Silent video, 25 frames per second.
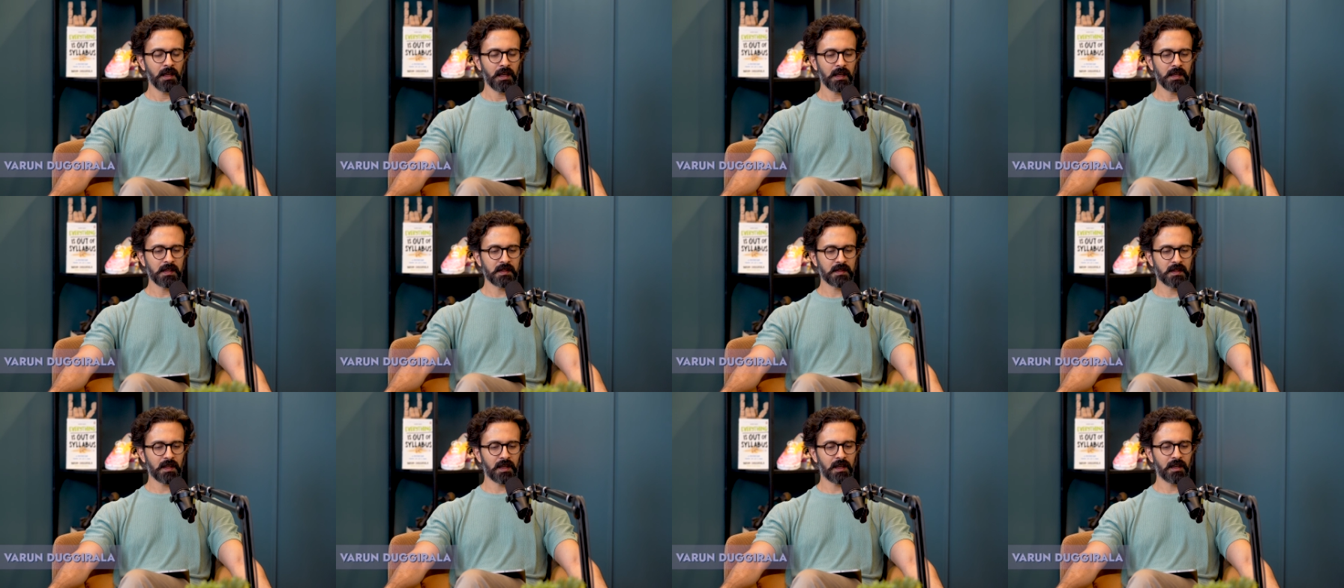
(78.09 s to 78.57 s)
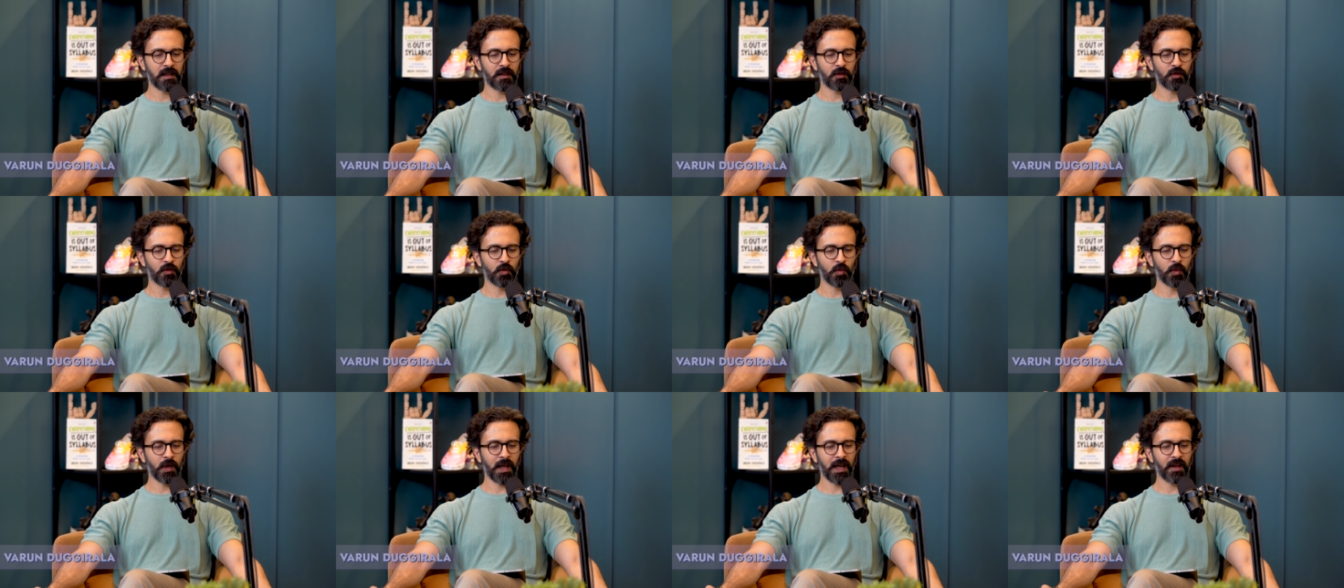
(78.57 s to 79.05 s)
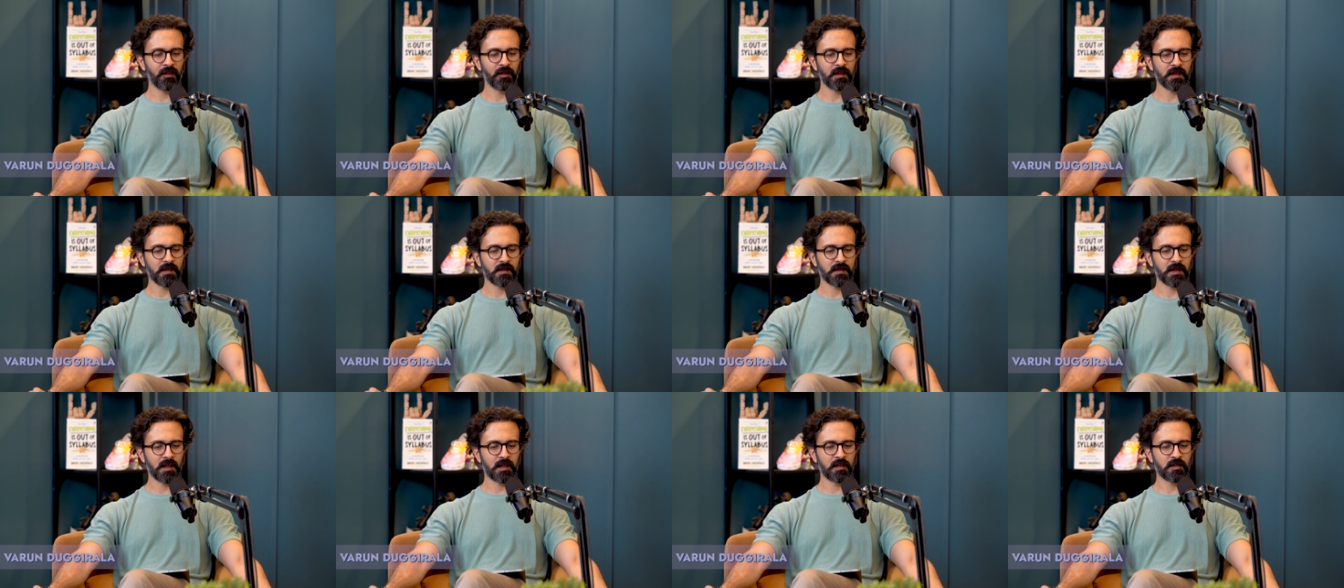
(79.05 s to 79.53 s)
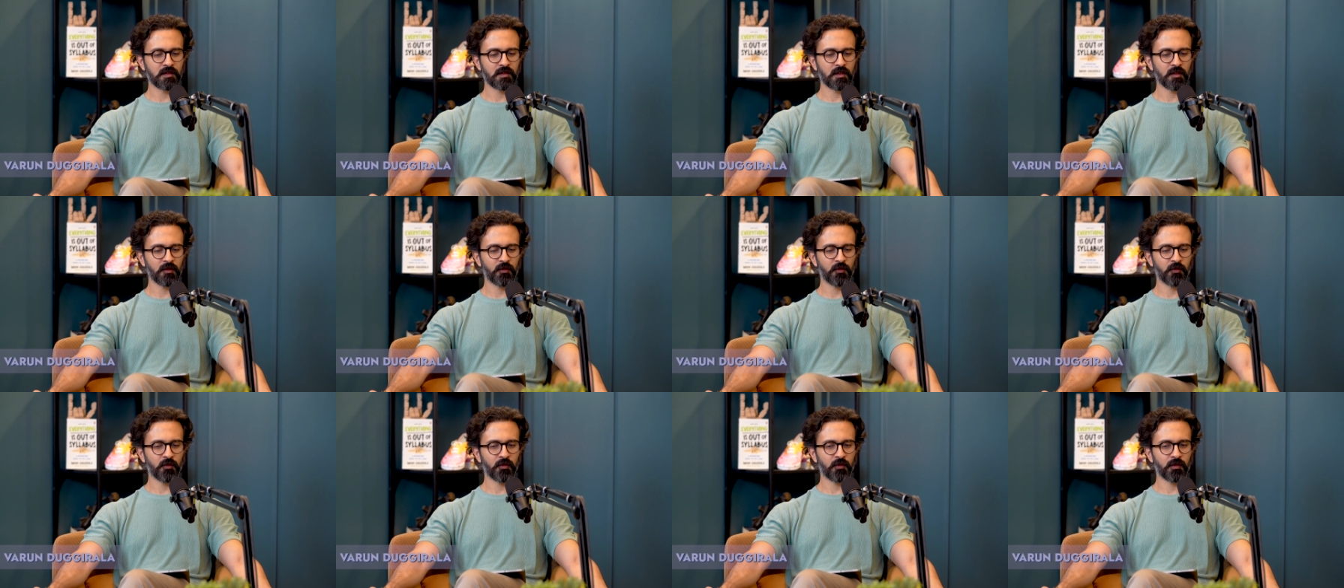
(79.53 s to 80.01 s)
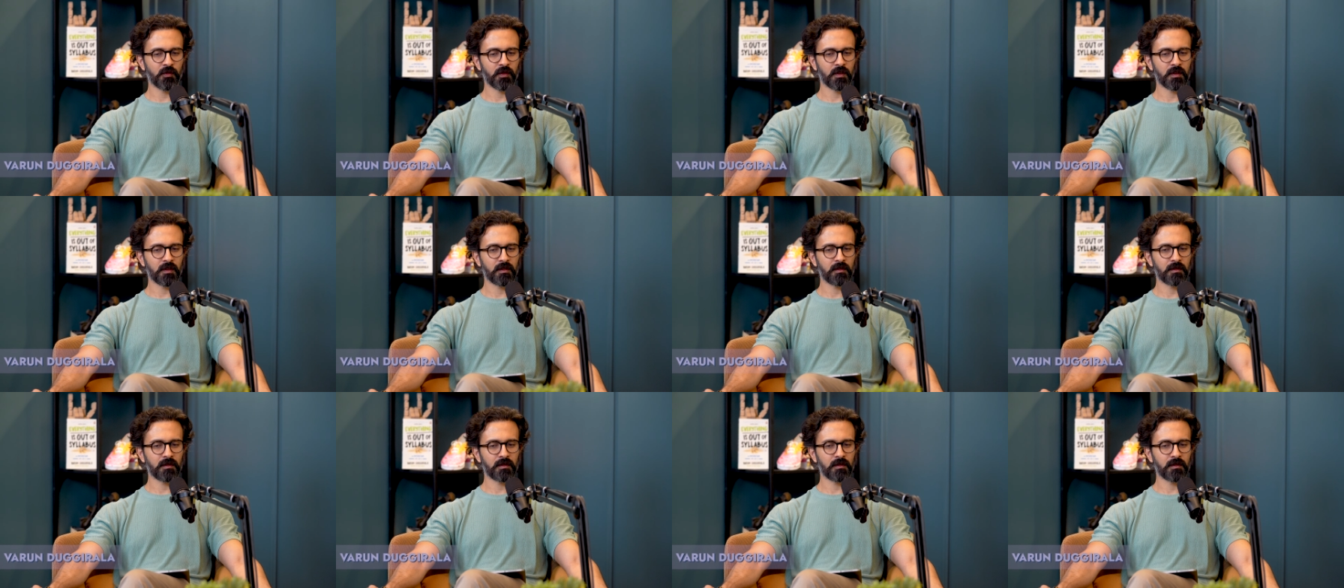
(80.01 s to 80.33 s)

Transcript: is that you have a sense of